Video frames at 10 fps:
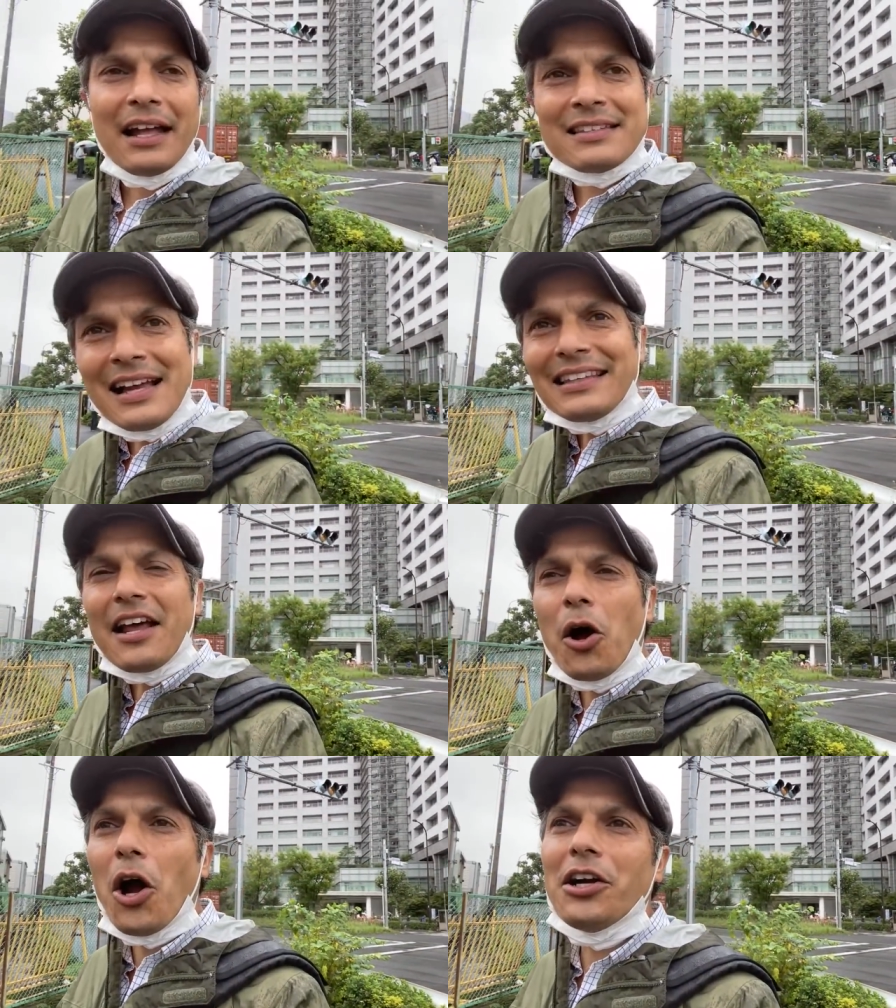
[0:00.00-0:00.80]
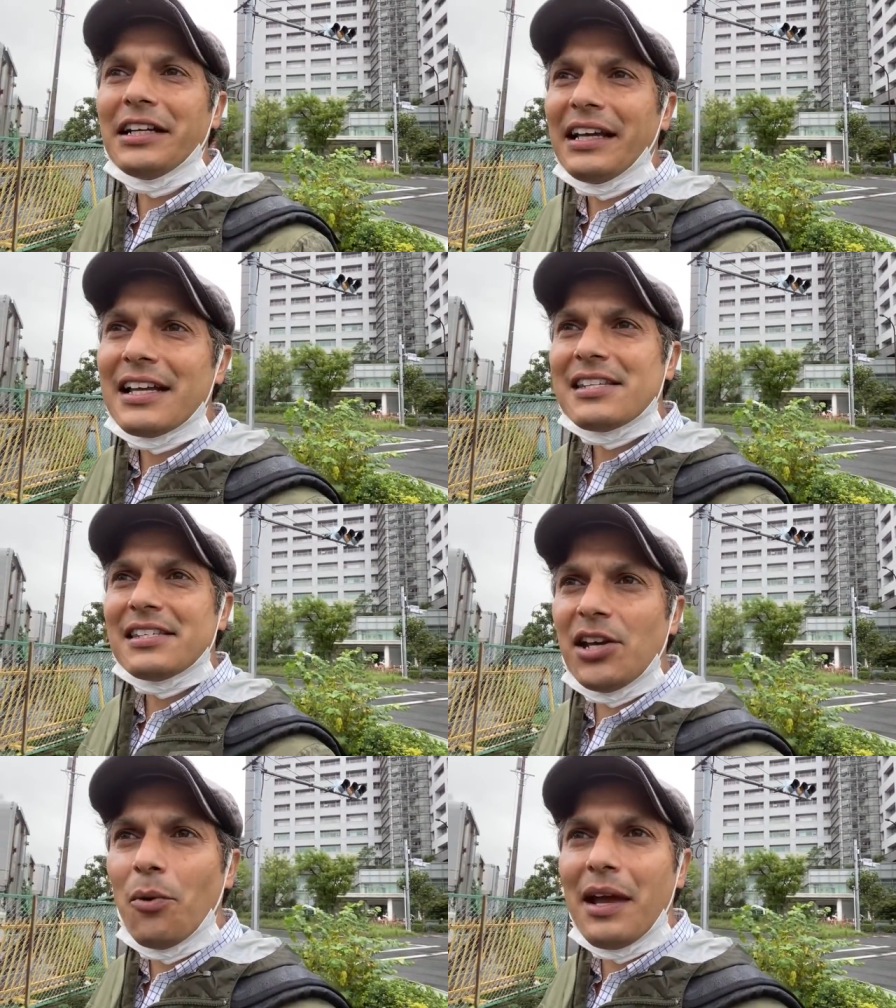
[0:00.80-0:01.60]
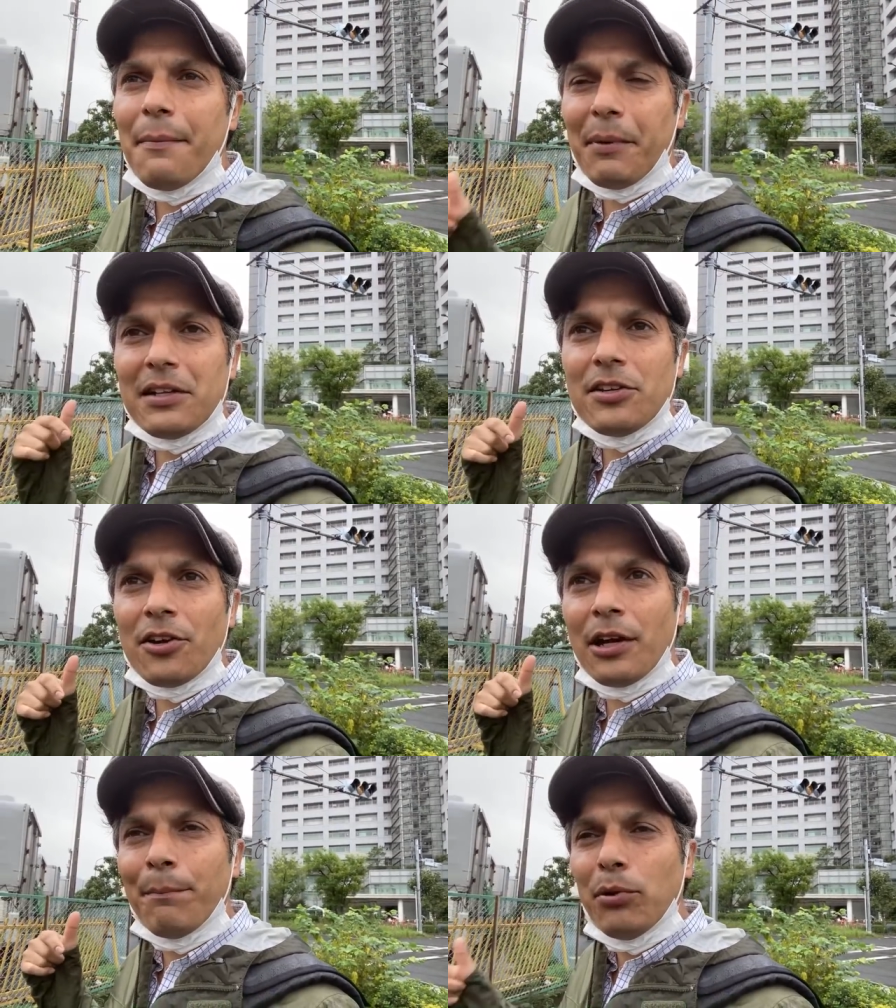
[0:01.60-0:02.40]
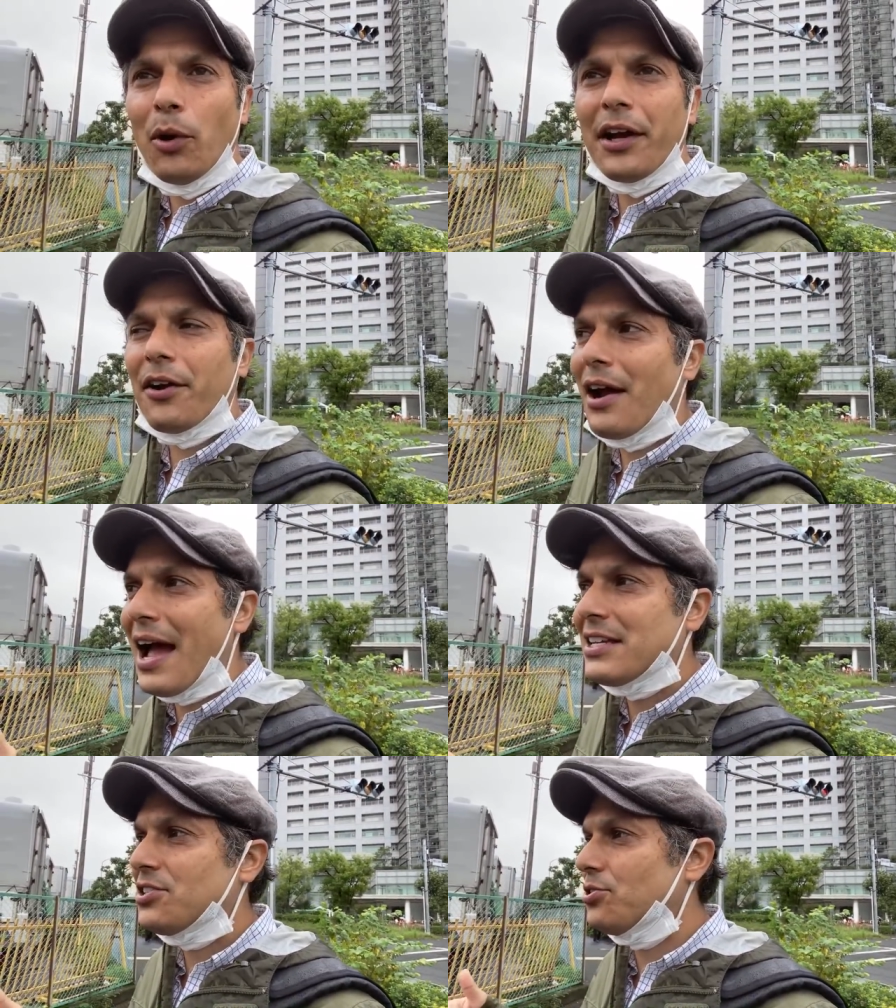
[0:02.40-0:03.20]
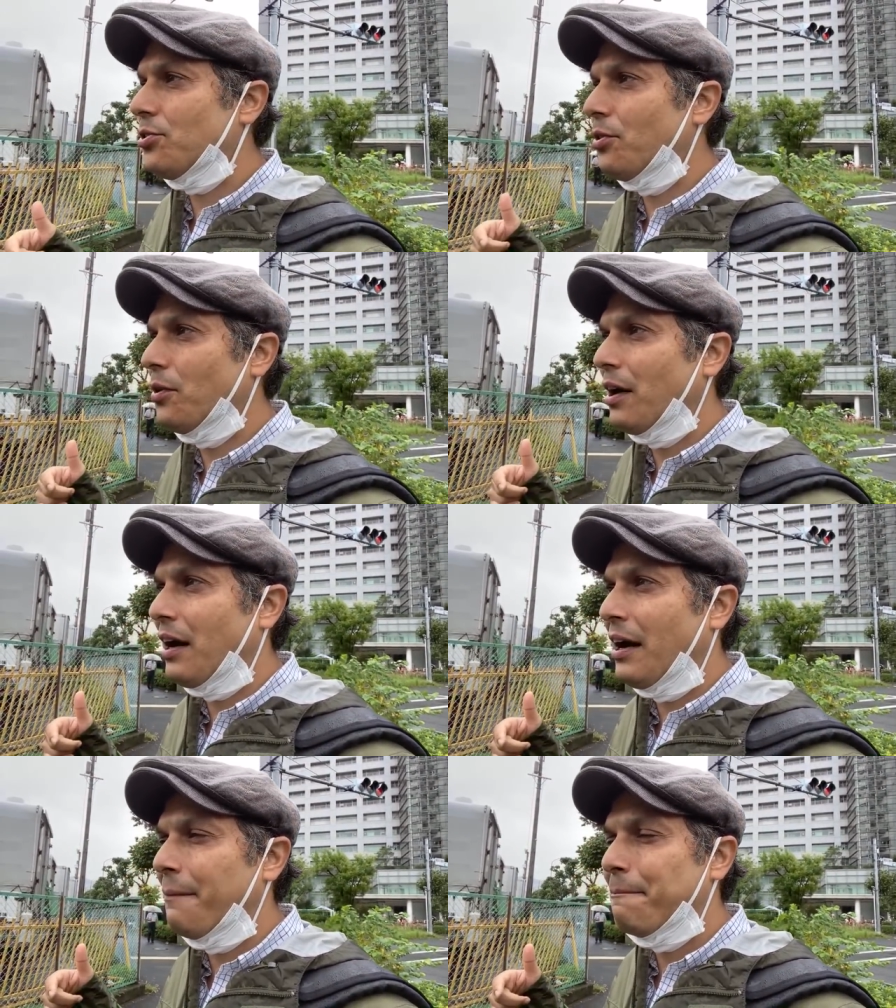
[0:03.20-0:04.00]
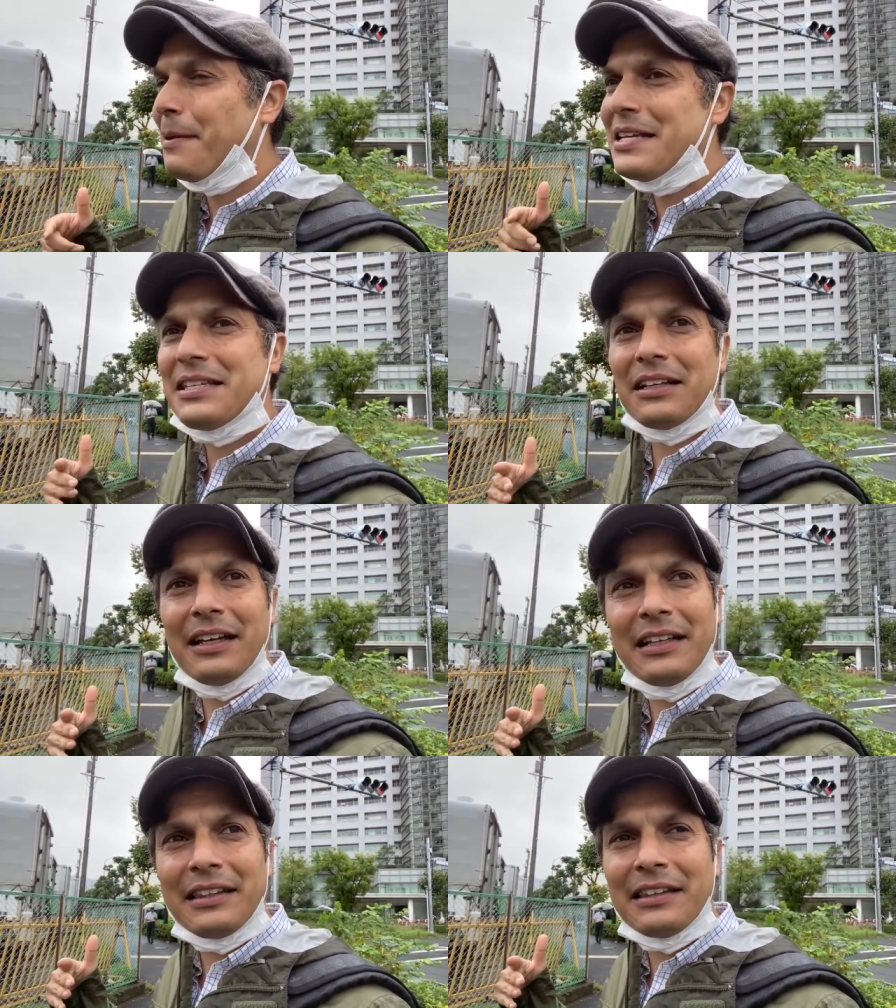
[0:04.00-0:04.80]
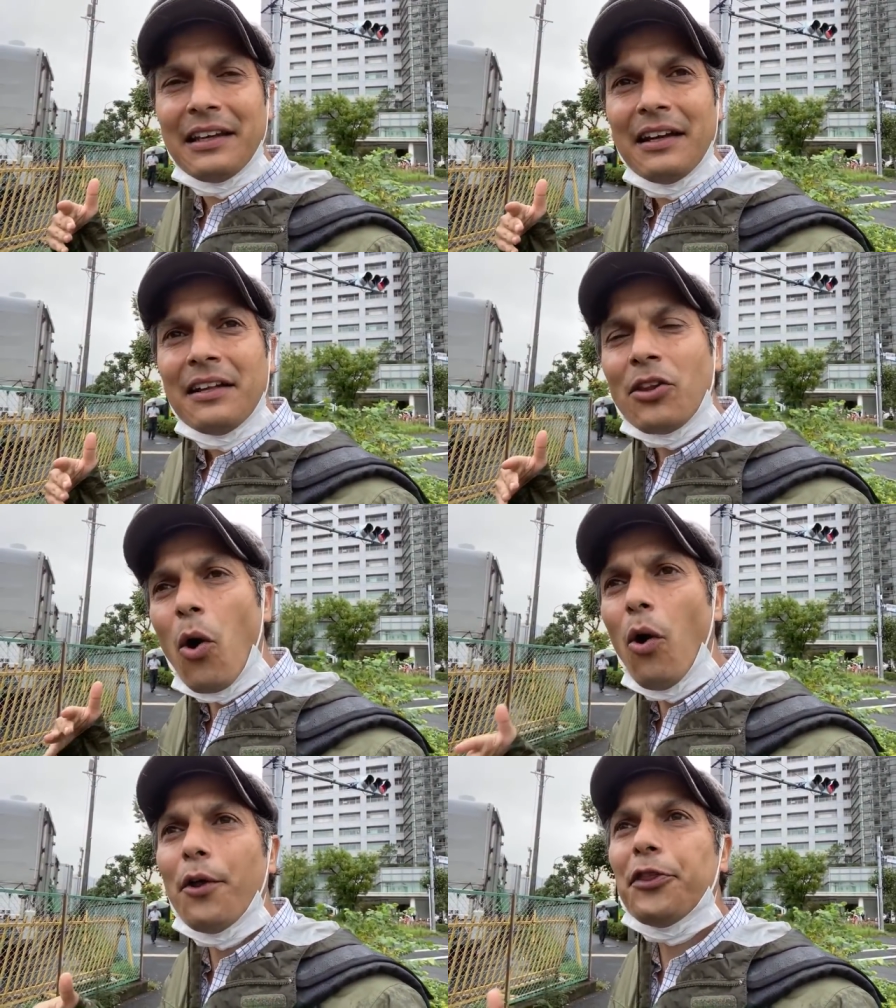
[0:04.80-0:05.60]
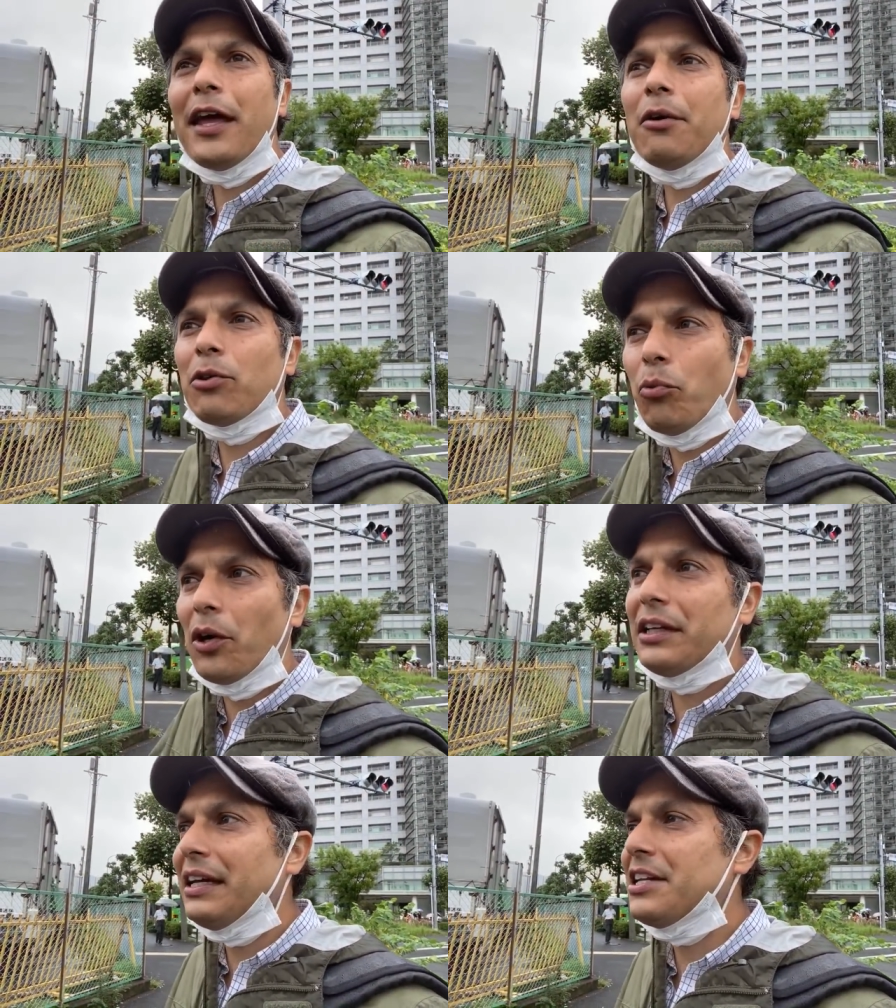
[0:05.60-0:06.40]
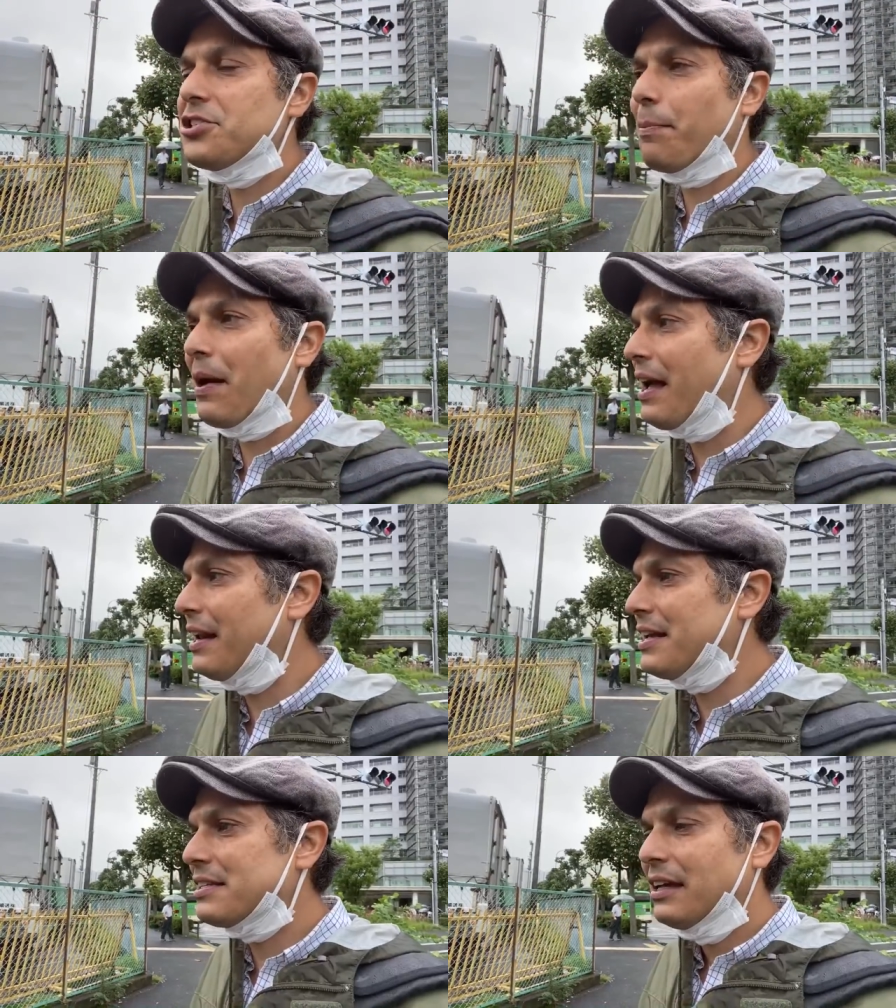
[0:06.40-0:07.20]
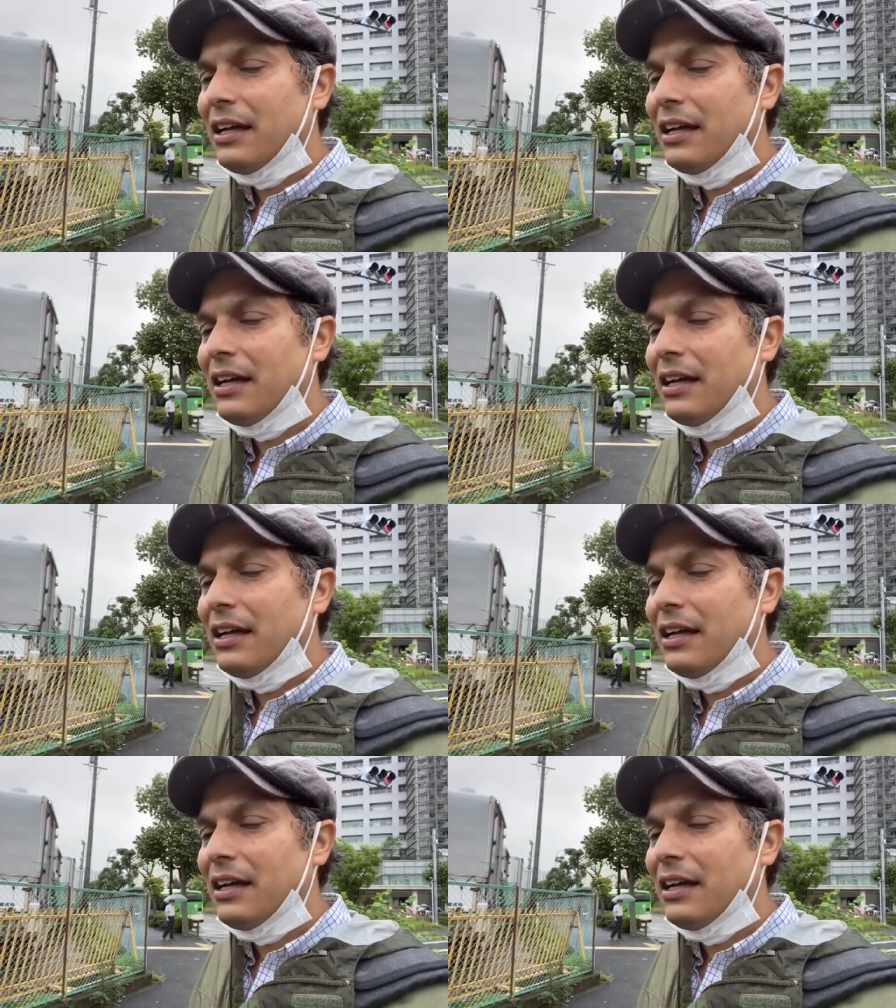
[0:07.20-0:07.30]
It's not that hard to get a COE, but your employer has to basically, the whole thing with working in Japan is